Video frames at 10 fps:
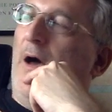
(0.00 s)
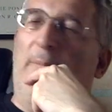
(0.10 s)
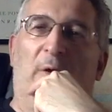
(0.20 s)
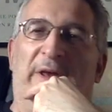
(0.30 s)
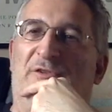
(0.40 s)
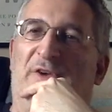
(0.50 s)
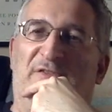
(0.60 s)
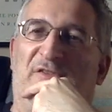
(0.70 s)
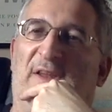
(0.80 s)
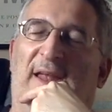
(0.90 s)
I'm not
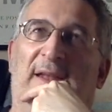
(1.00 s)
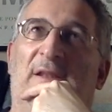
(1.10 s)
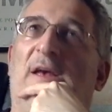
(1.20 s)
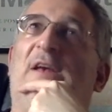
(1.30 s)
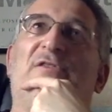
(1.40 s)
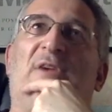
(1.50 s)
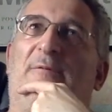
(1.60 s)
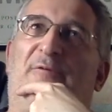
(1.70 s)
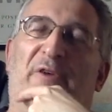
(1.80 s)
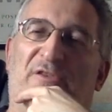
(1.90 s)
interested in
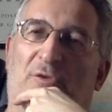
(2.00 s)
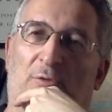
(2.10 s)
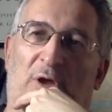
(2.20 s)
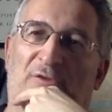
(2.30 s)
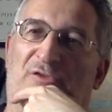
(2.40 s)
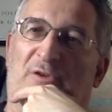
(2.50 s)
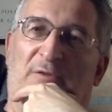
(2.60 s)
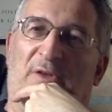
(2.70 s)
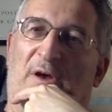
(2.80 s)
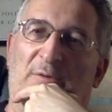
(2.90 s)
some fictional notion
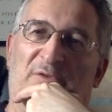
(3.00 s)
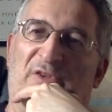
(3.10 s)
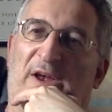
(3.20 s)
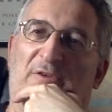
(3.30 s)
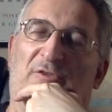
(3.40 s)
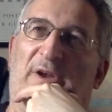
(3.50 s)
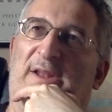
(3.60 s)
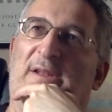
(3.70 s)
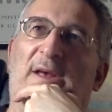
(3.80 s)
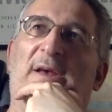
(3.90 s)
of the Home Secretary
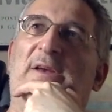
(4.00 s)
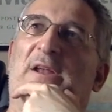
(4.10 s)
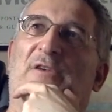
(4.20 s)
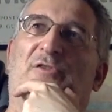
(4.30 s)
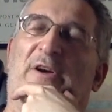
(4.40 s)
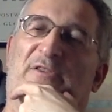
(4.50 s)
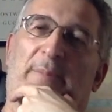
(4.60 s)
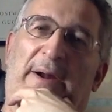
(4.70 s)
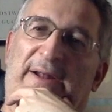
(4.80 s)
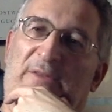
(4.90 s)
and you know trying to
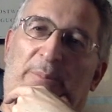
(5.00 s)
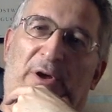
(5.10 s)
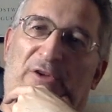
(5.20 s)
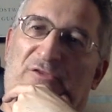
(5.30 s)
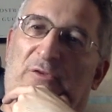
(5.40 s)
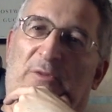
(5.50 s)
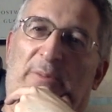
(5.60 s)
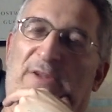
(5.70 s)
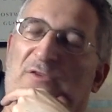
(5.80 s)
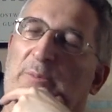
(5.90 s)
marry the personal and the
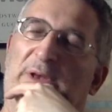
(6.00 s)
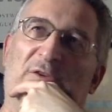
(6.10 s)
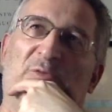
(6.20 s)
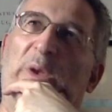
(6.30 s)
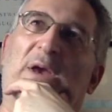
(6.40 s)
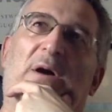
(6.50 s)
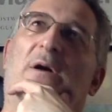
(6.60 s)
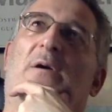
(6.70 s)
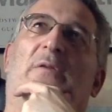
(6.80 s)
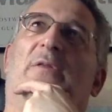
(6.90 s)
political because we
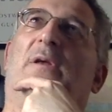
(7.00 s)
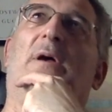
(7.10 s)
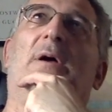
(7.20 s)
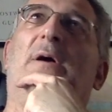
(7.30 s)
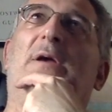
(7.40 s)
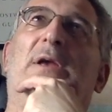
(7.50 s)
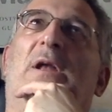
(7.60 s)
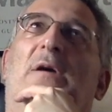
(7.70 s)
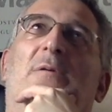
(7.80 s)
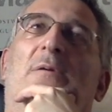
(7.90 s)
can't. You
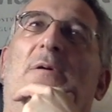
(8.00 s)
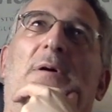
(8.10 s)
know,